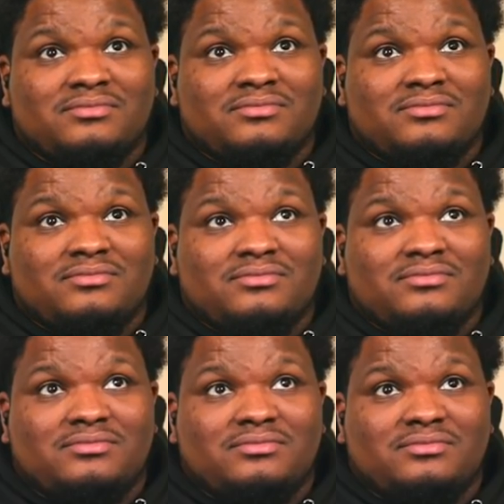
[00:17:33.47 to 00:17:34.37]

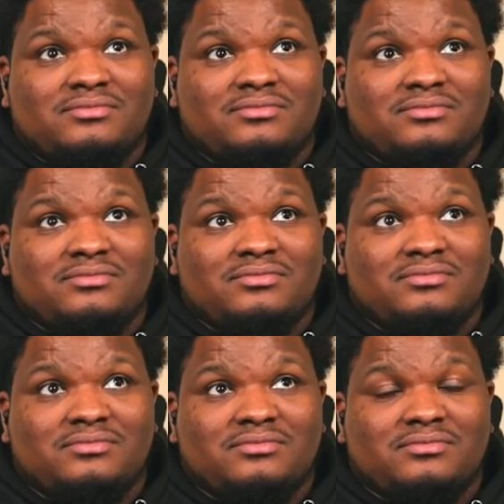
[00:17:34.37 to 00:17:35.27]

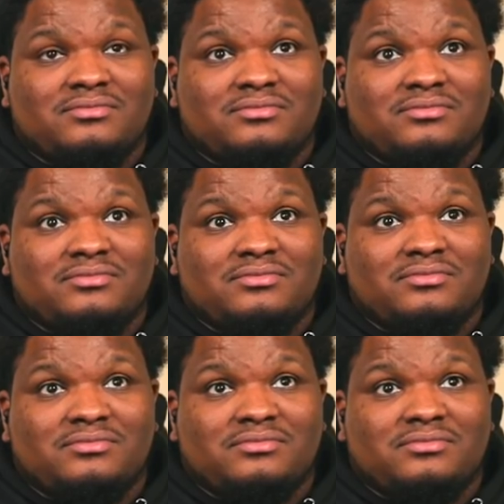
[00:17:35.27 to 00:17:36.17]

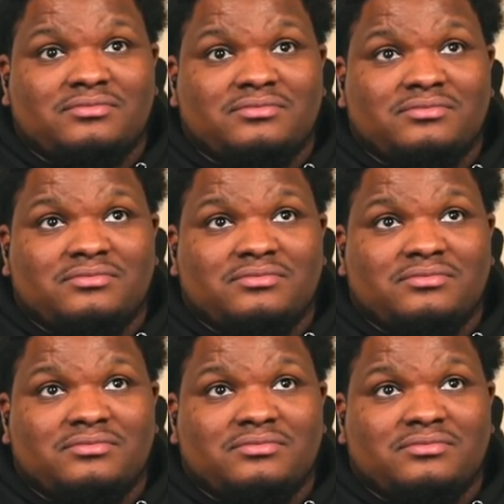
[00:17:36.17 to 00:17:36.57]
(silent)